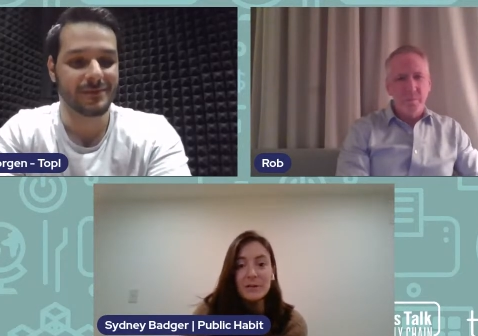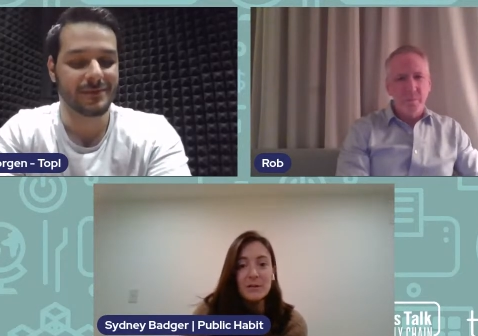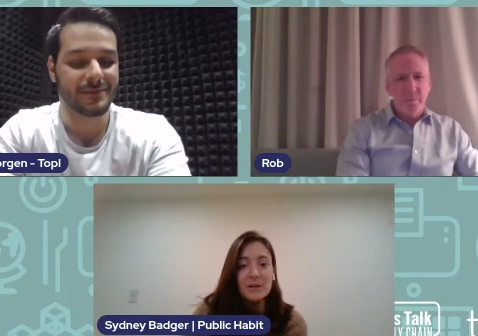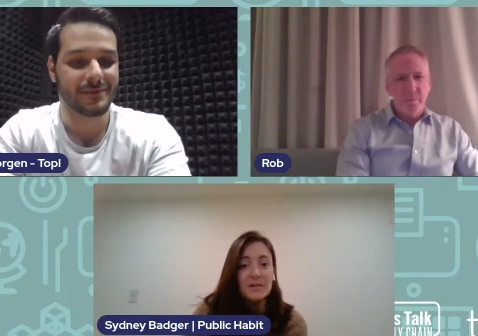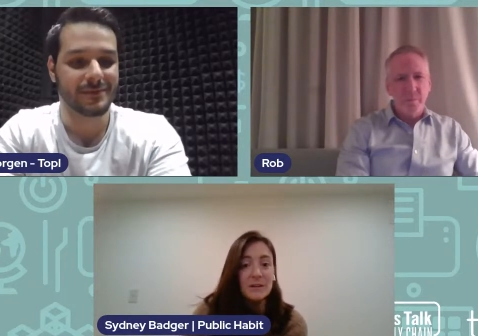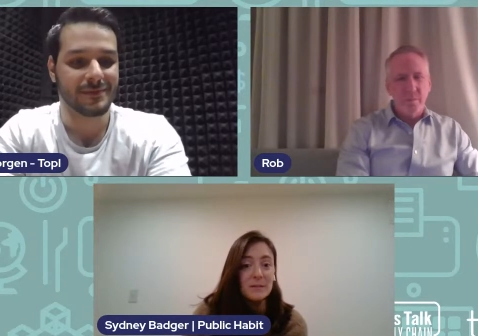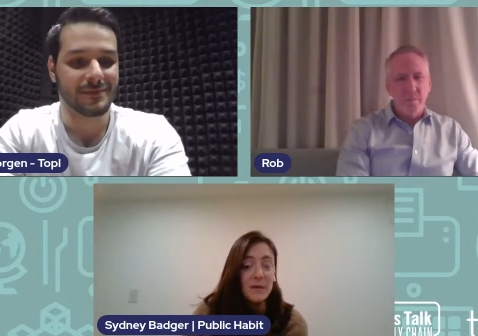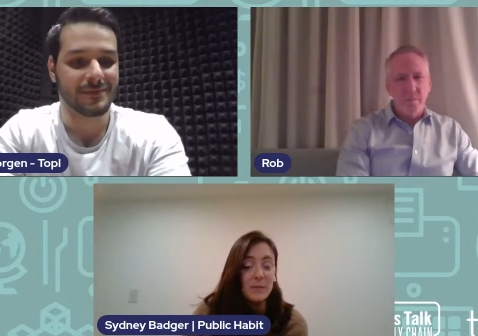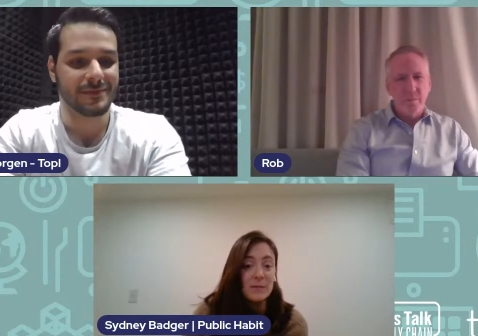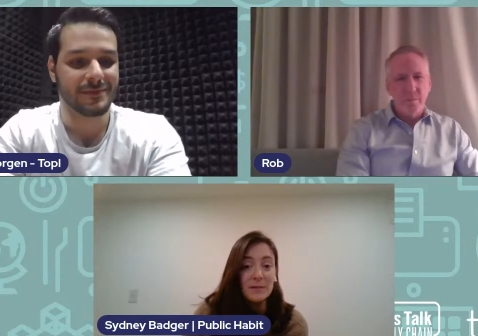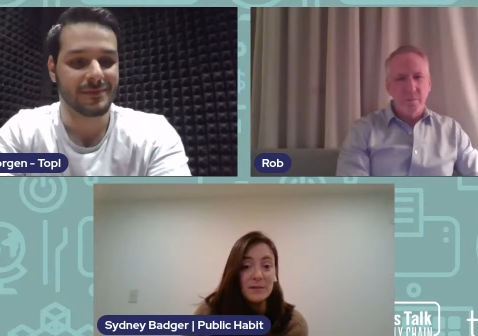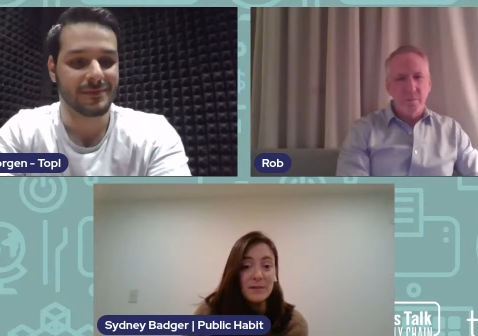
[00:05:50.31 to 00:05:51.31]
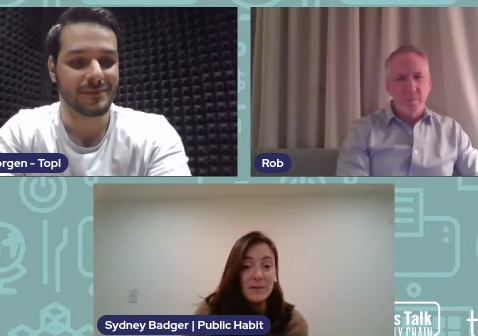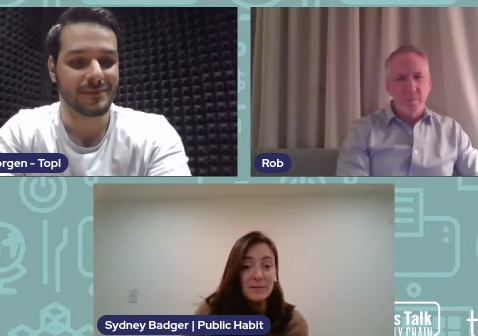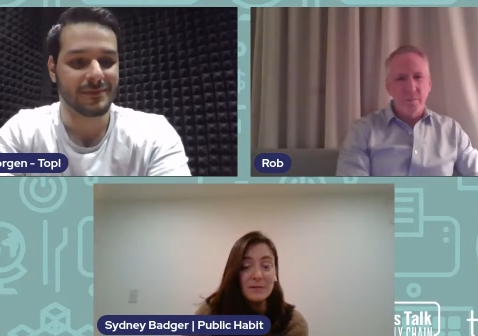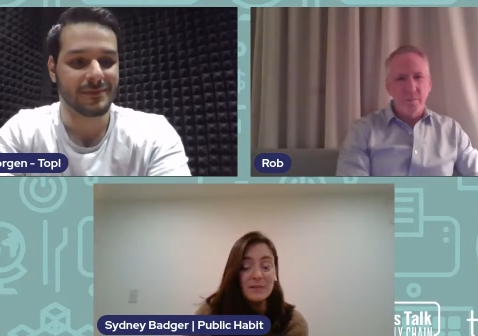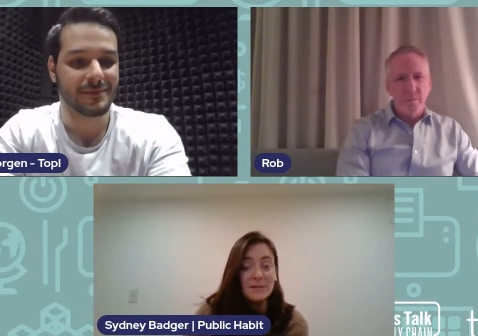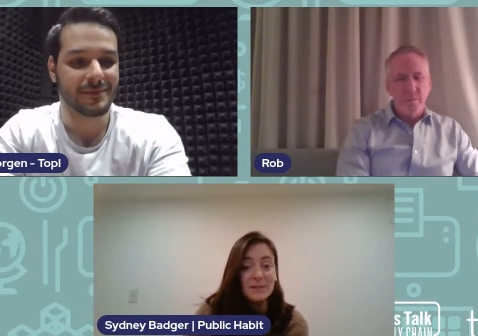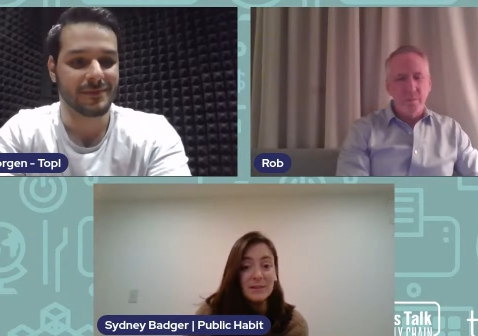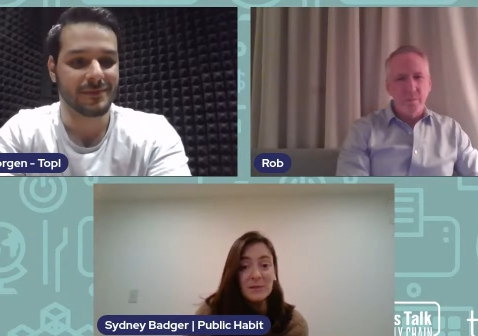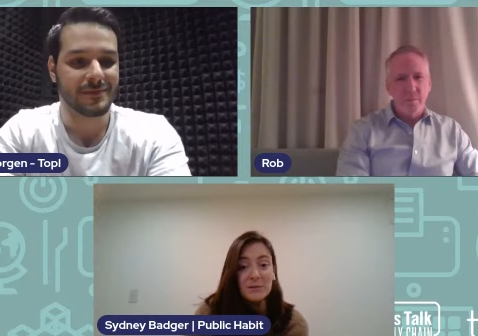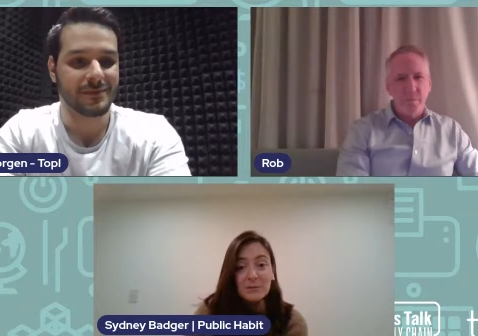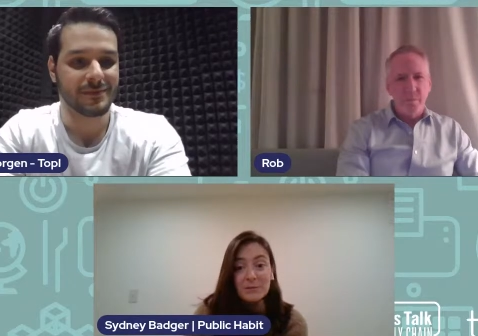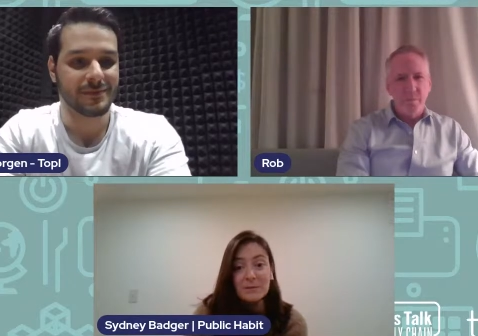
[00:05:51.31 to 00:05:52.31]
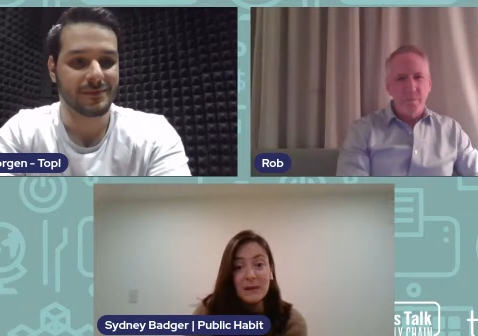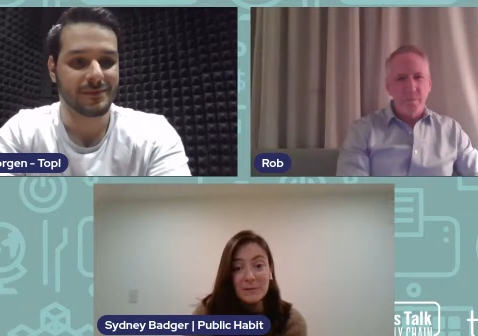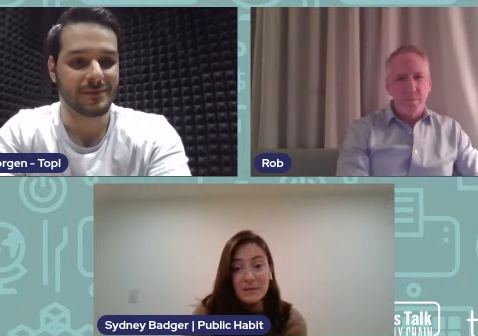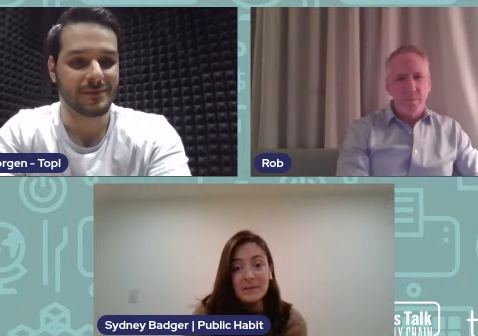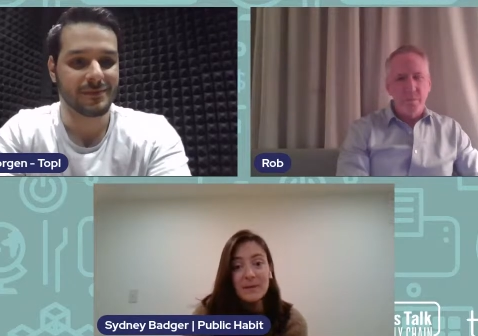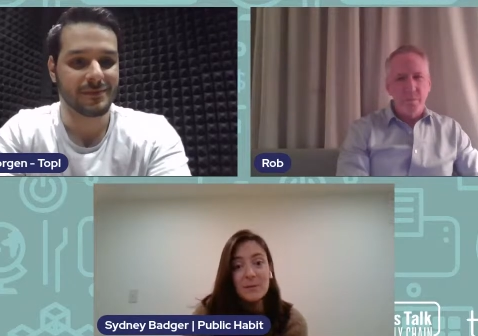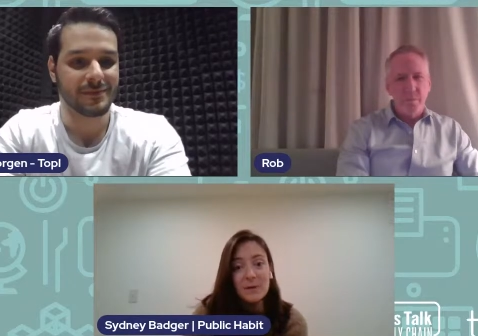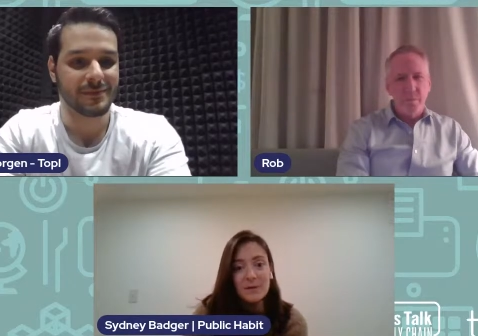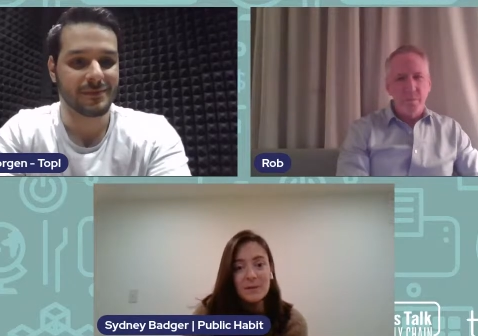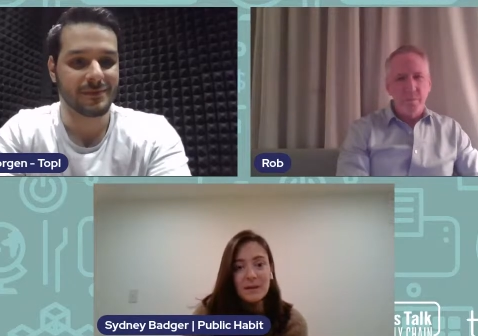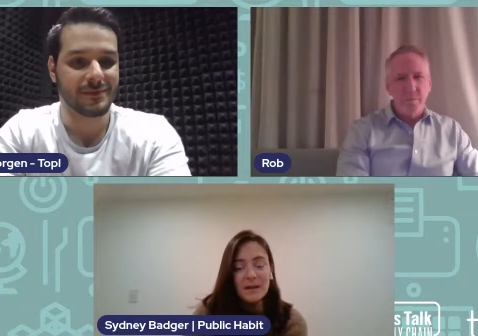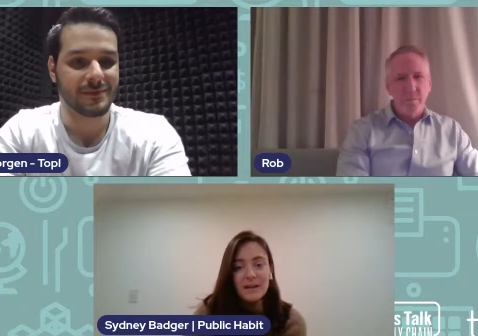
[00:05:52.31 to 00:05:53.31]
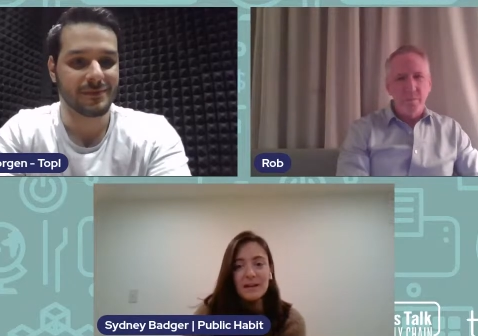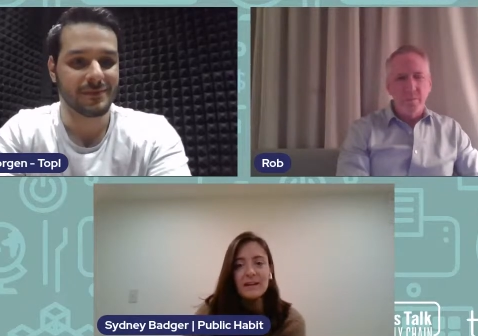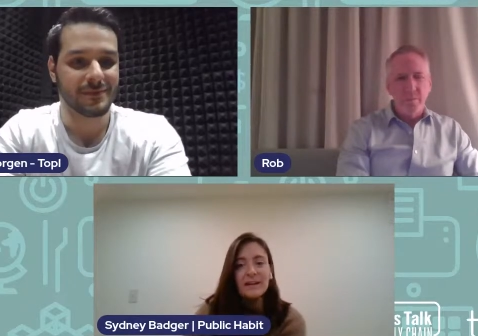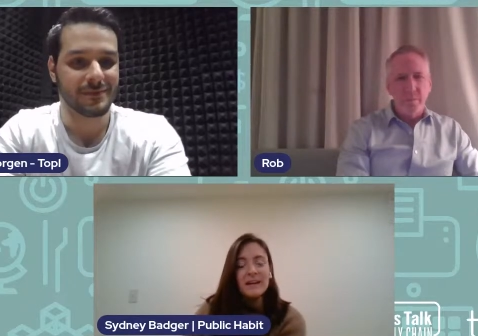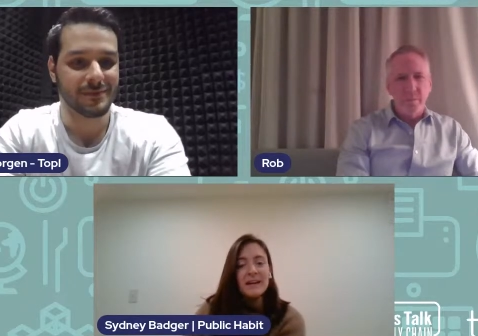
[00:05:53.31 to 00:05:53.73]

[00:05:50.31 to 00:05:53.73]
Speaker 1: or even probably those who may be somewhat familiar,